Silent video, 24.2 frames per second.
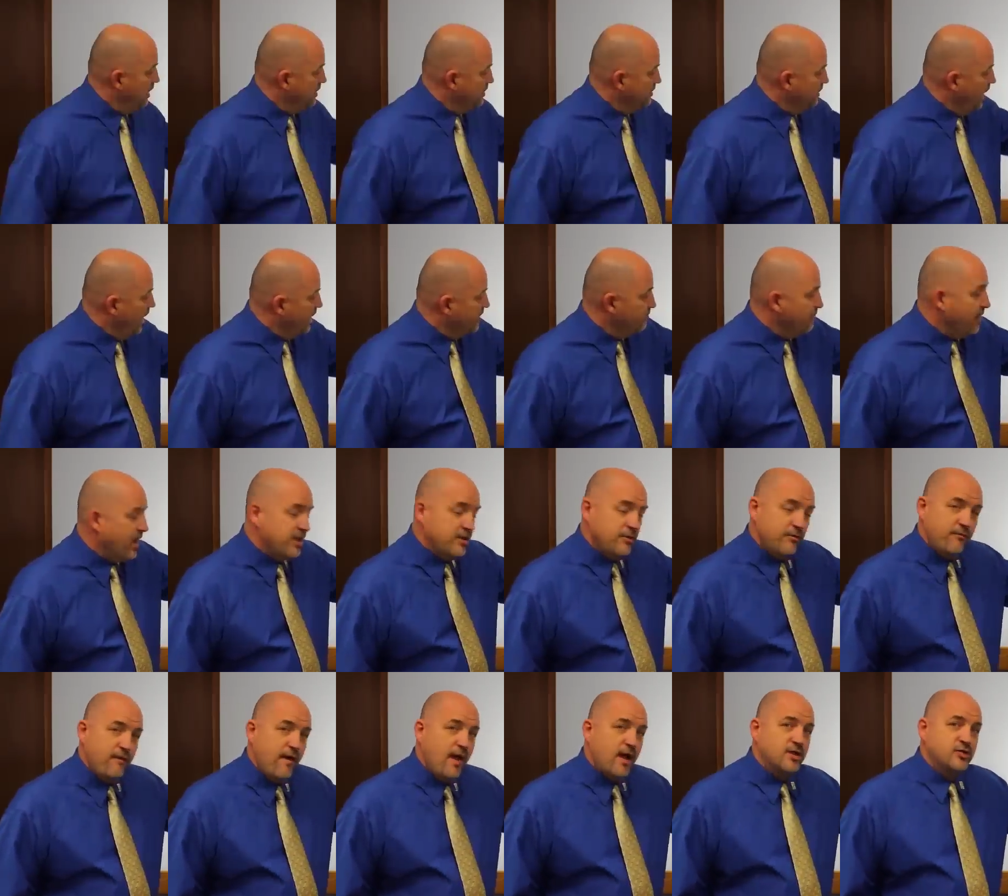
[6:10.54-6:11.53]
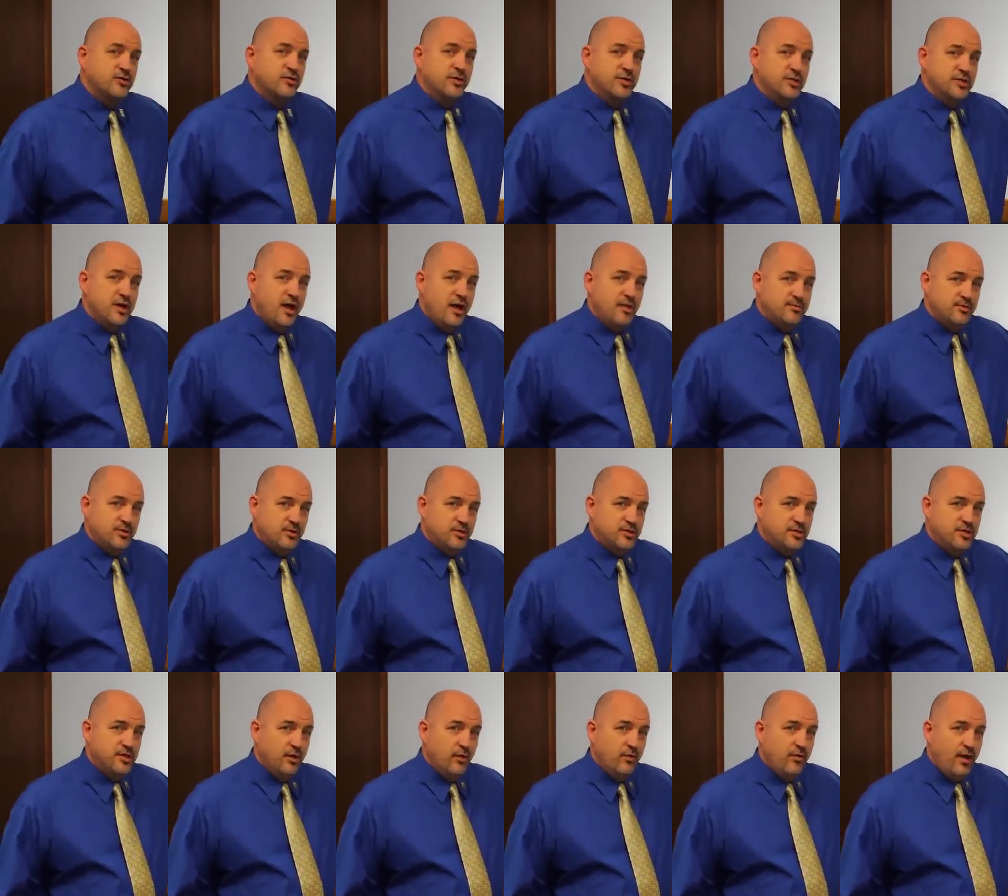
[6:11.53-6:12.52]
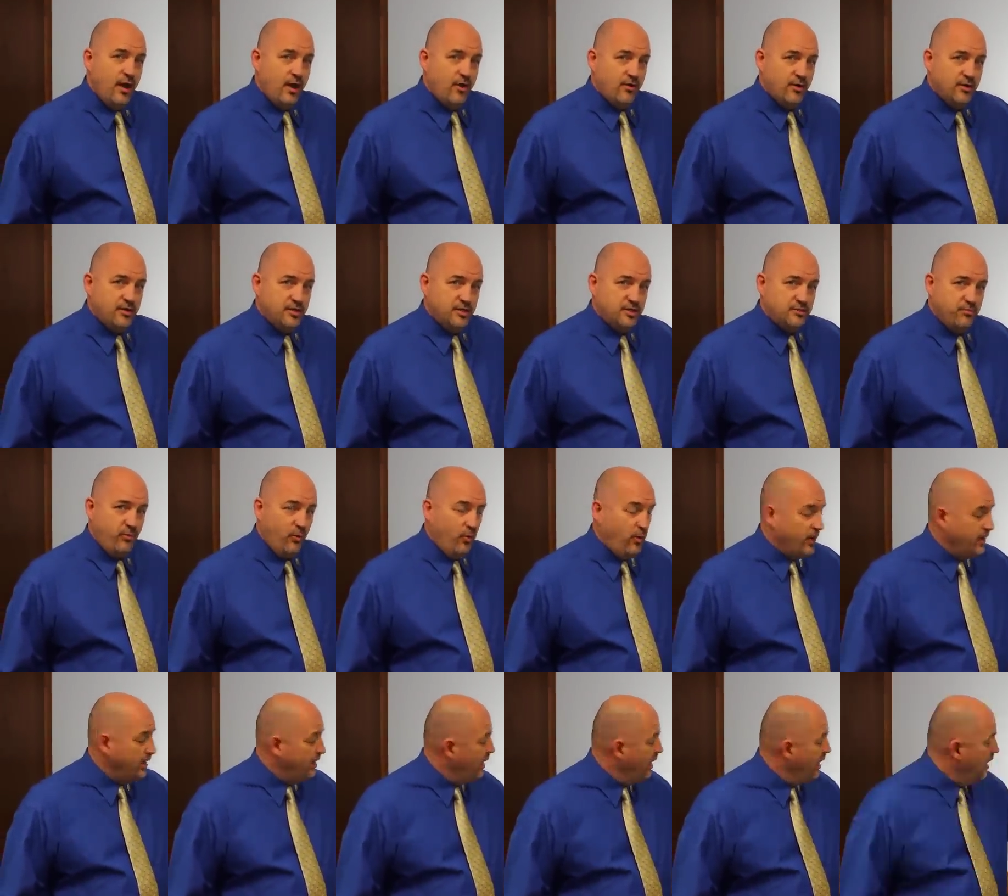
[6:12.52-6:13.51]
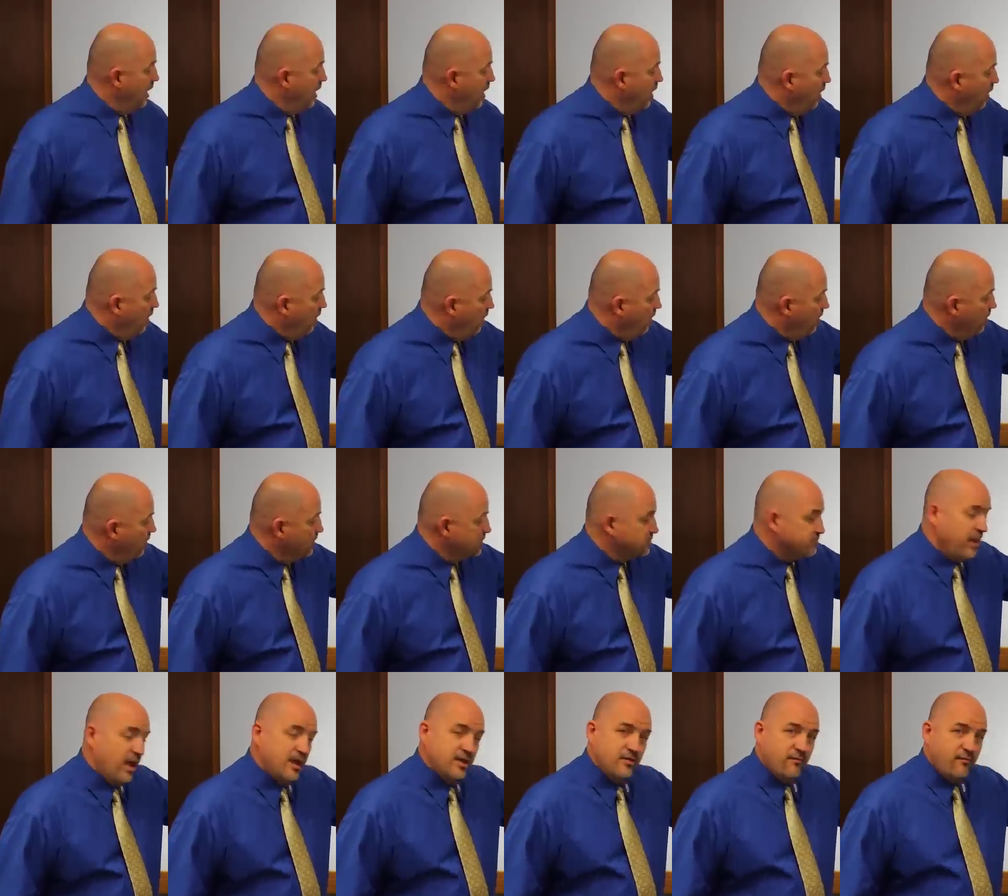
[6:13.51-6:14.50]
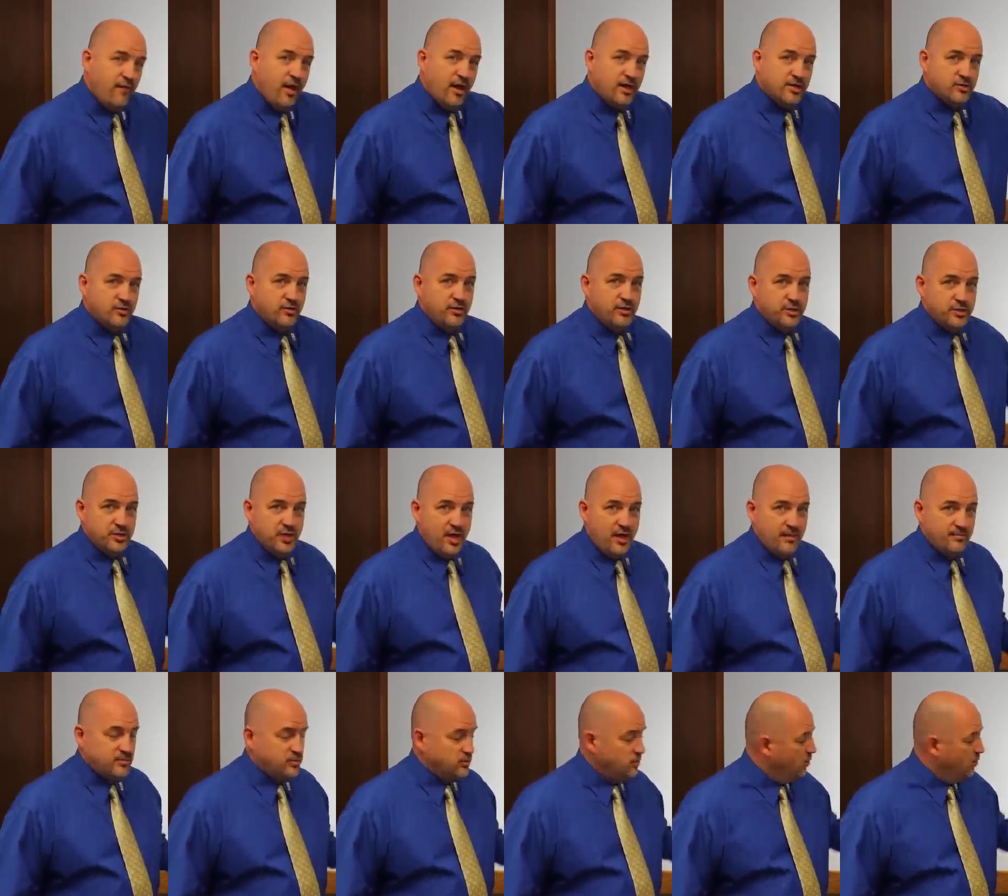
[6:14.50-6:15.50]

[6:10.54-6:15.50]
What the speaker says: A lot of manufacturing jobs are still there at this point. All those manufacturing jobs